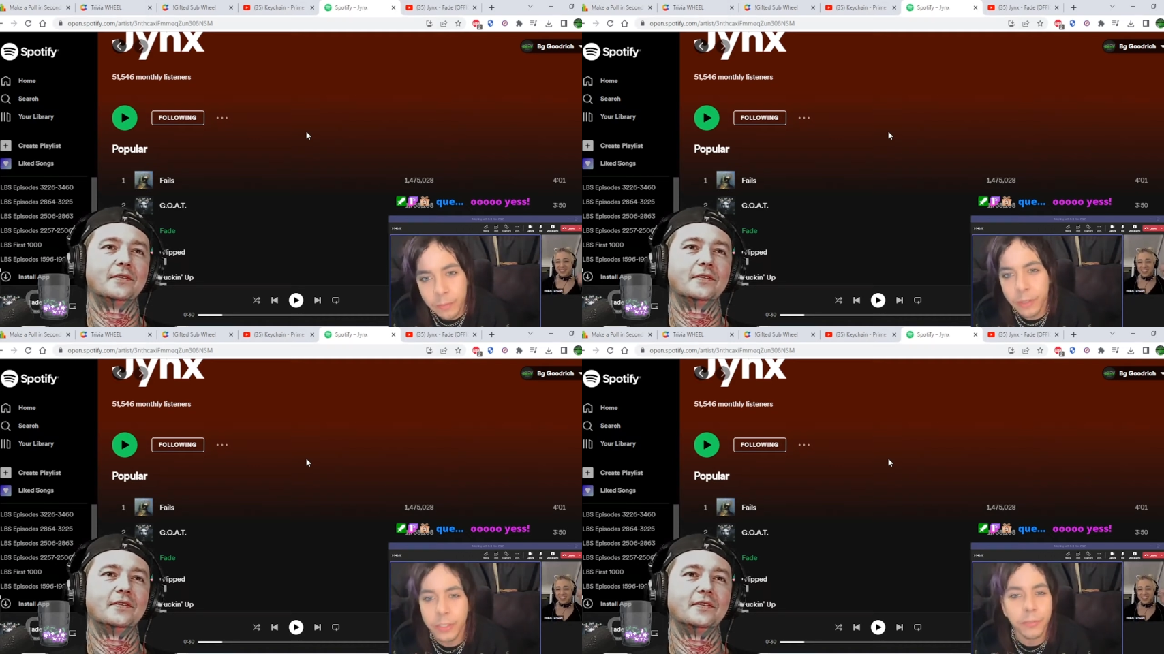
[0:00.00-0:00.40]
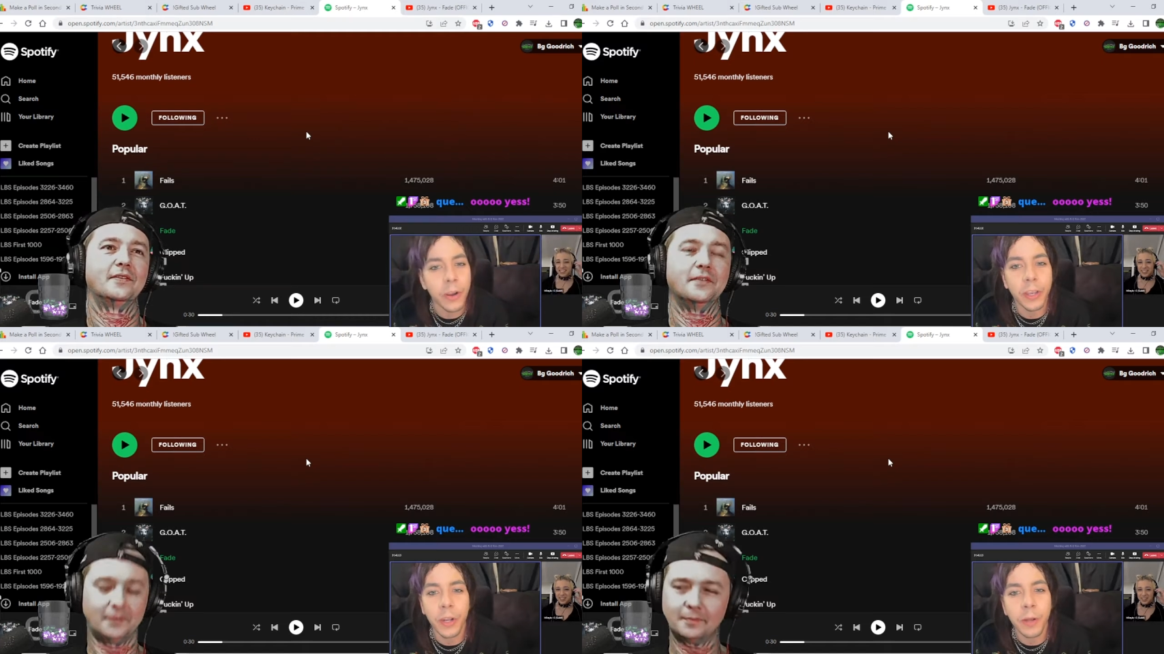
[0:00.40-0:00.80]
Speaker 1: up,
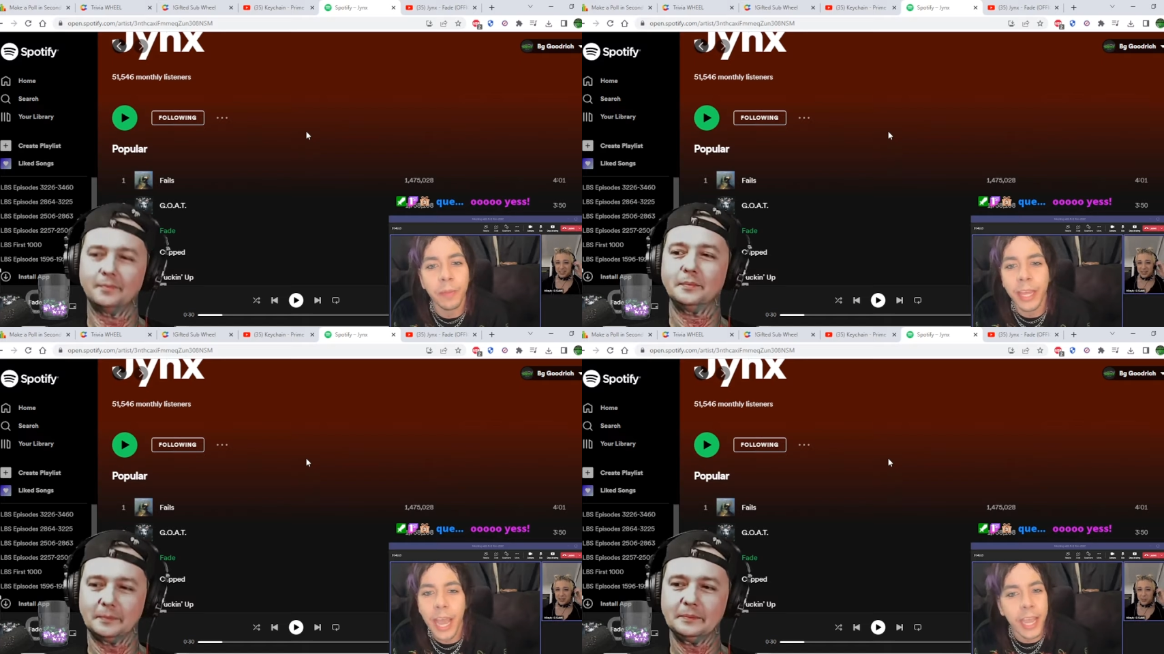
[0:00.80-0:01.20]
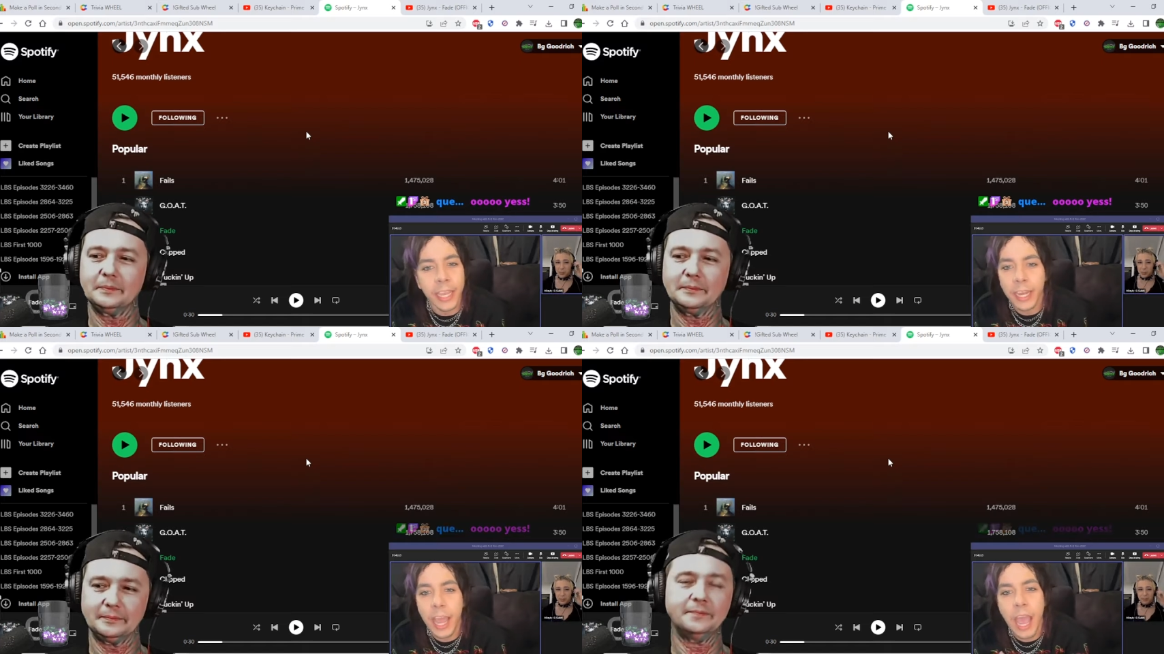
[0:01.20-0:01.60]
cause fucking up, like
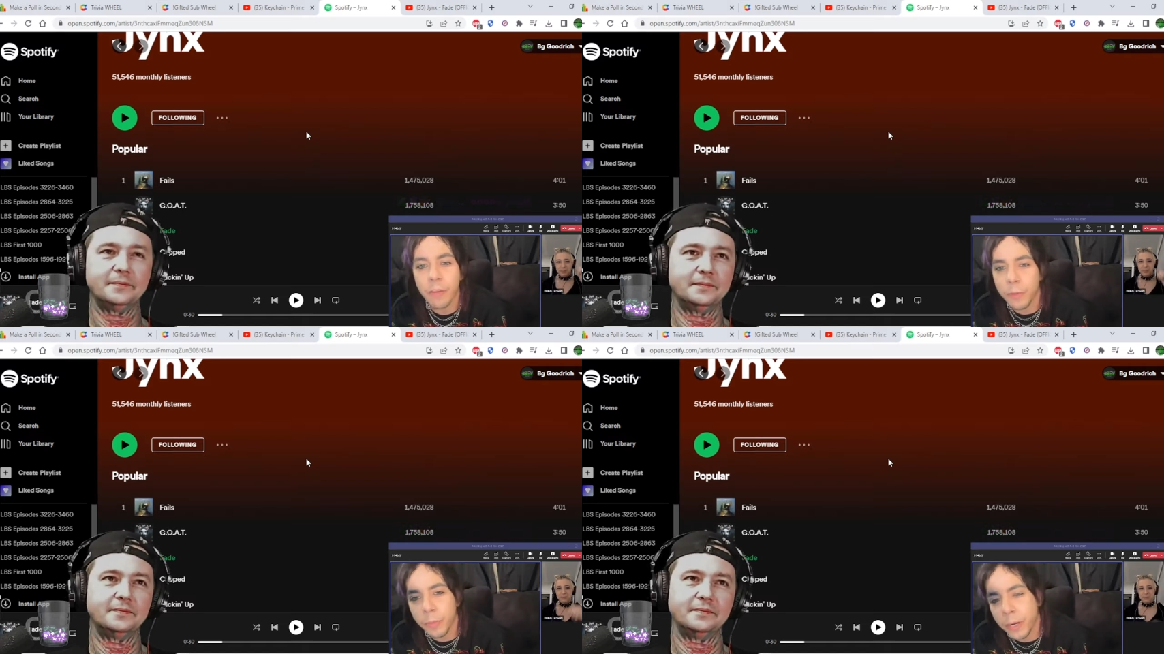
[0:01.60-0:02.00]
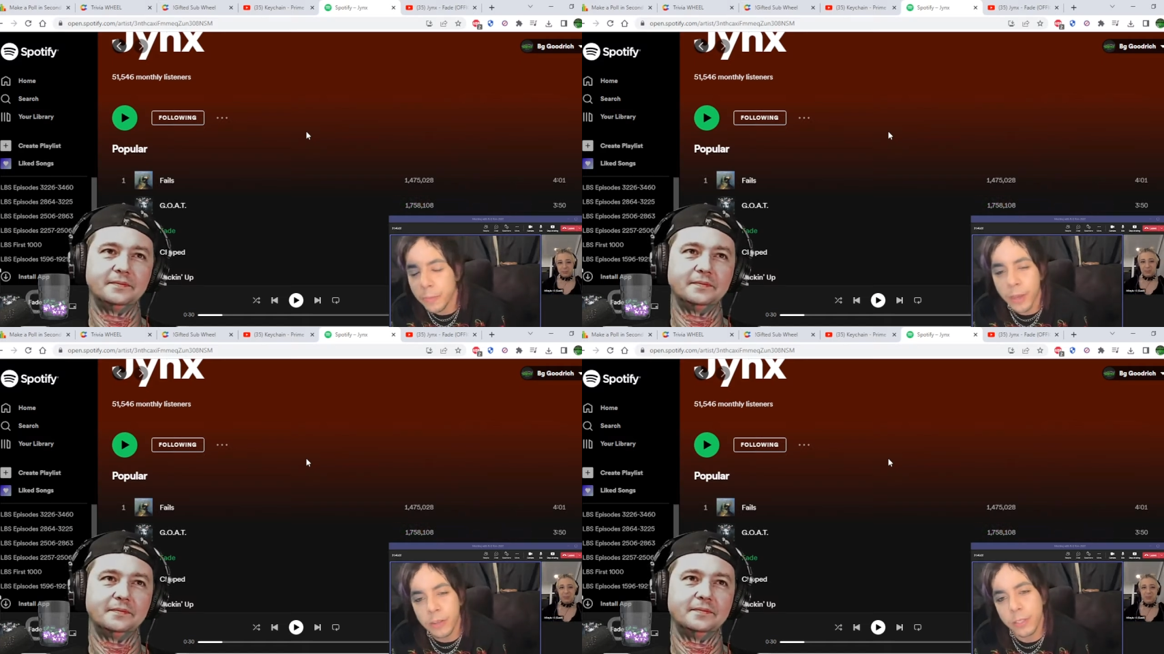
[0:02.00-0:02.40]
I get
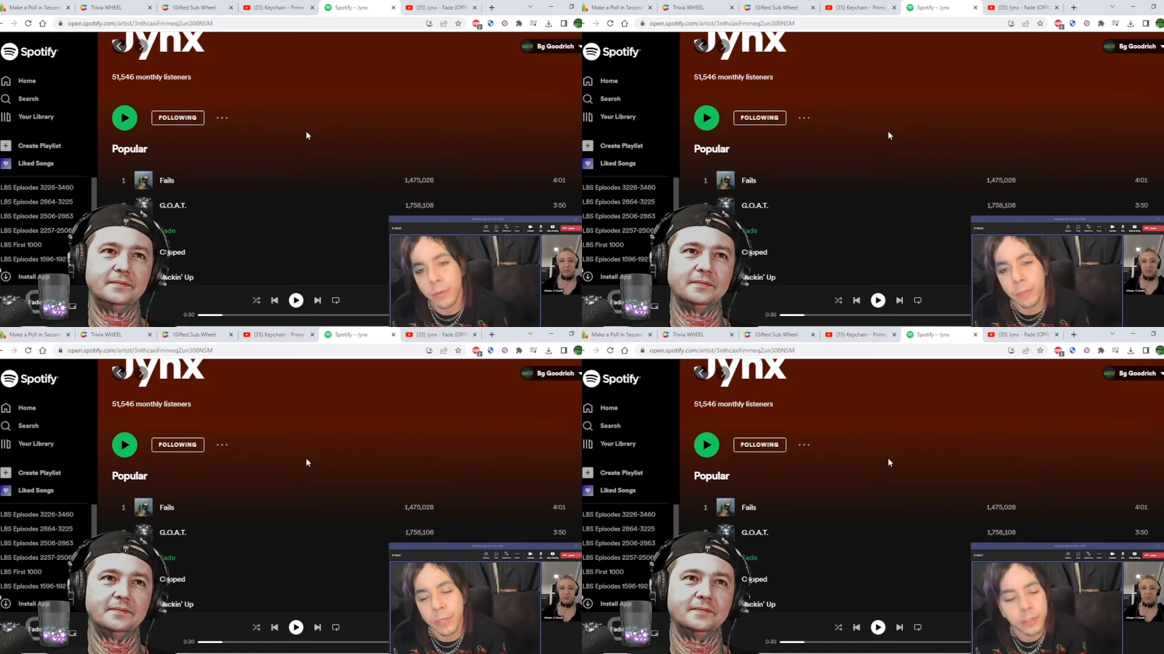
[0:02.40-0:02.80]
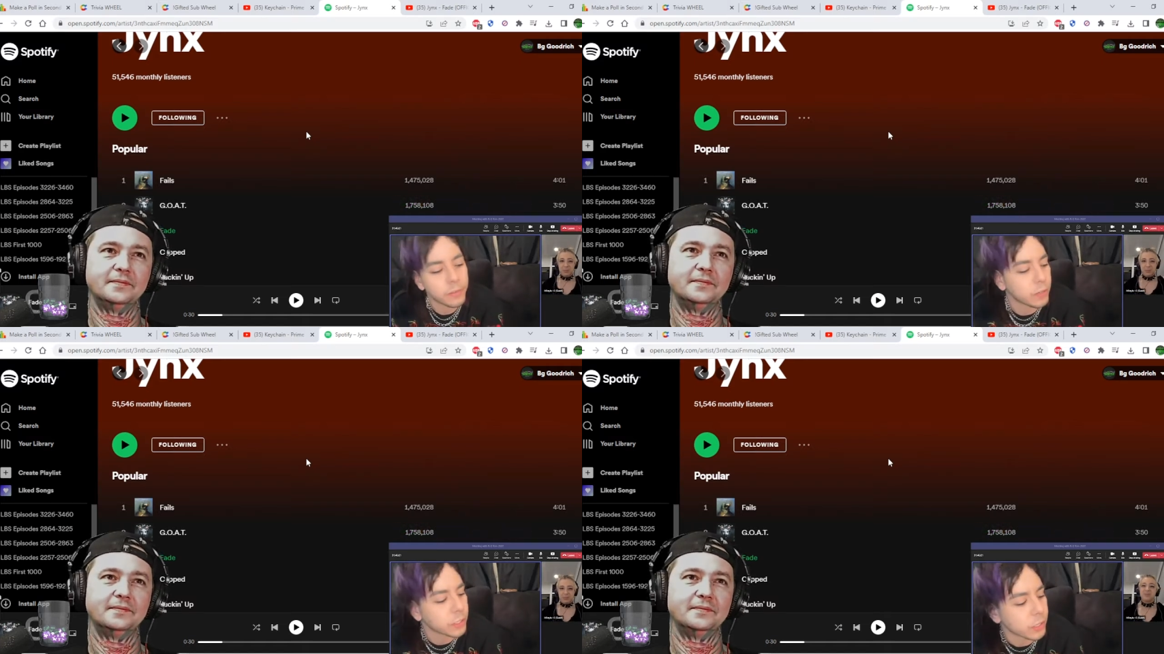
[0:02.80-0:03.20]
everybody bouncing with
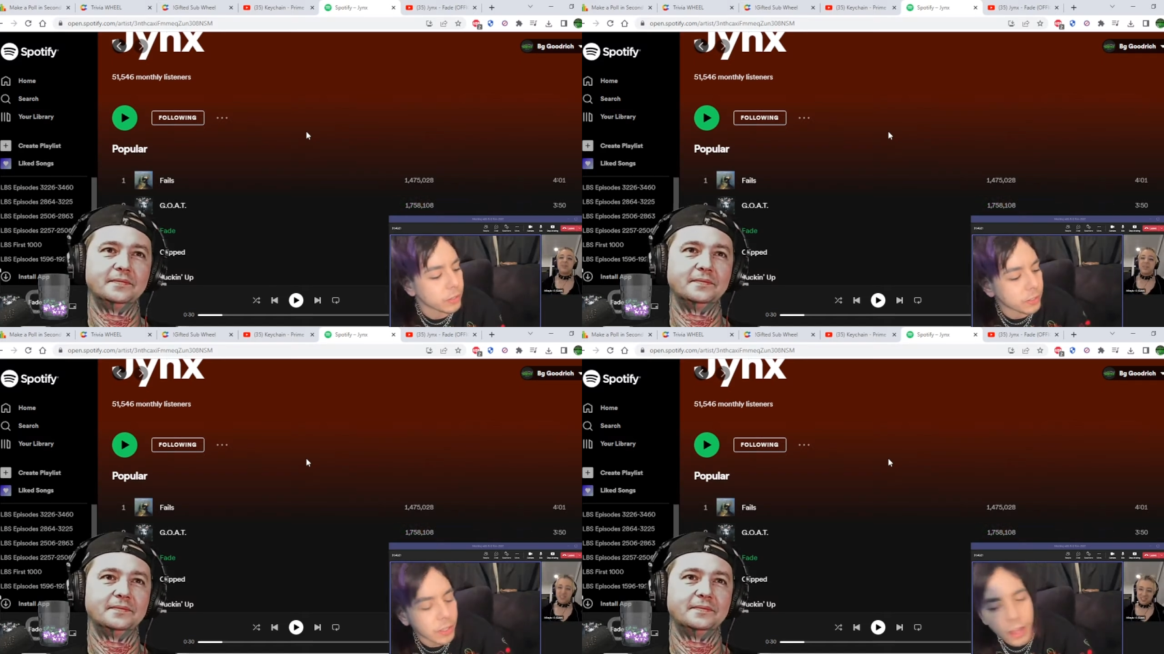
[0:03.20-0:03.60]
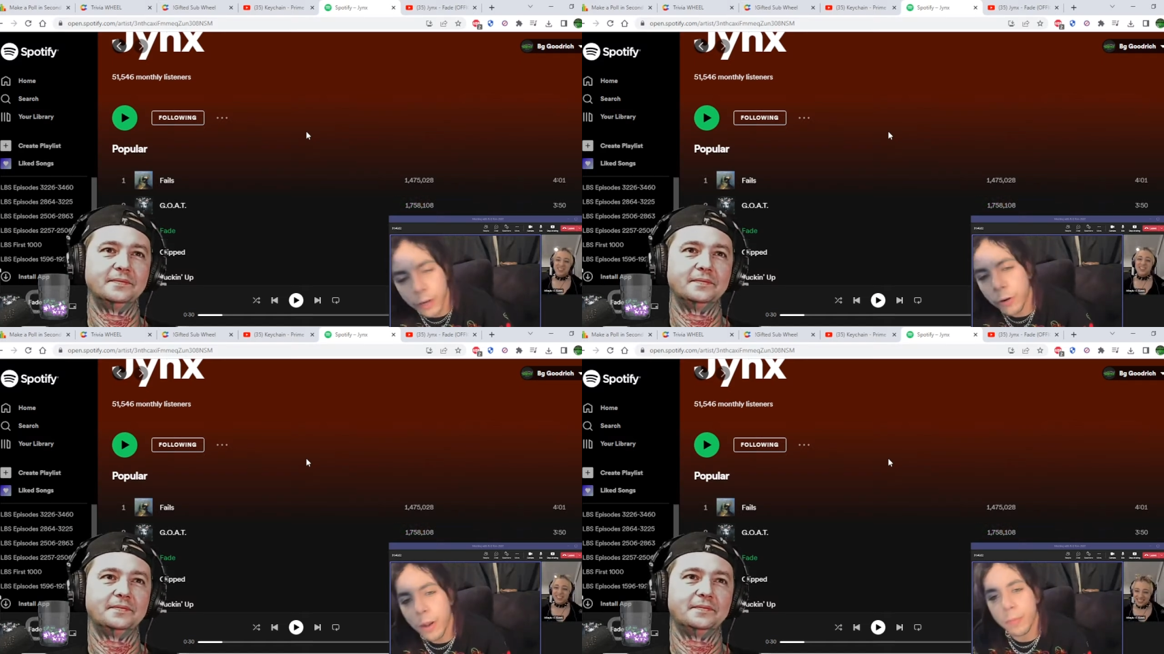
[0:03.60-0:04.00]
me for sure. There's
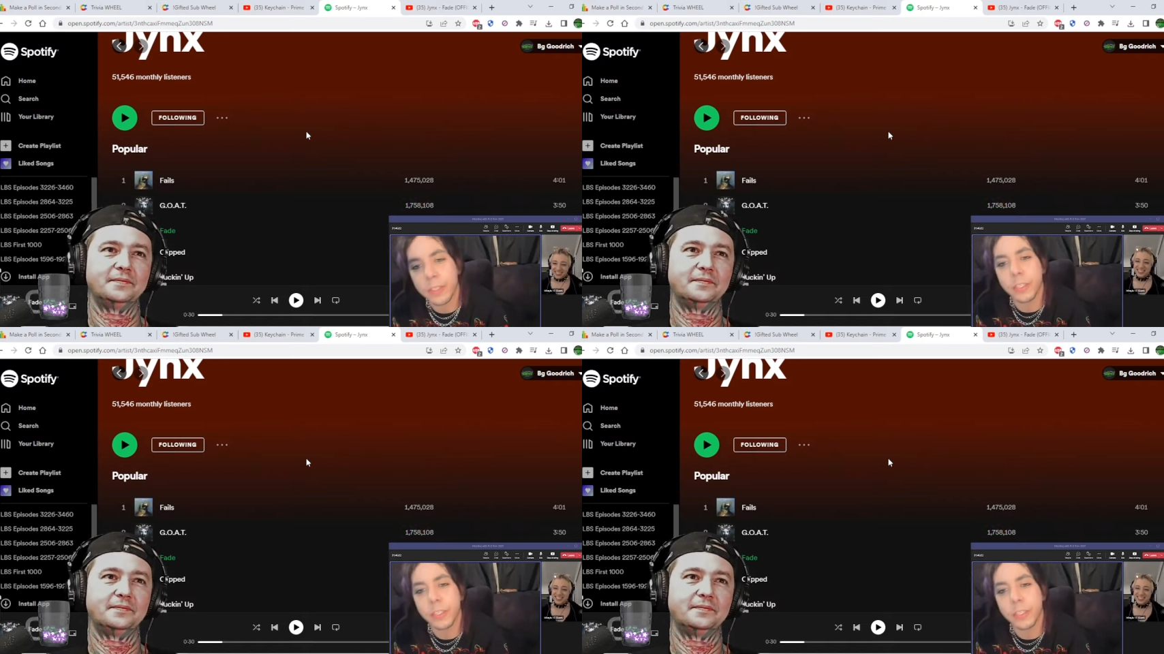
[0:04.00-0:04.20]
a lot of crowd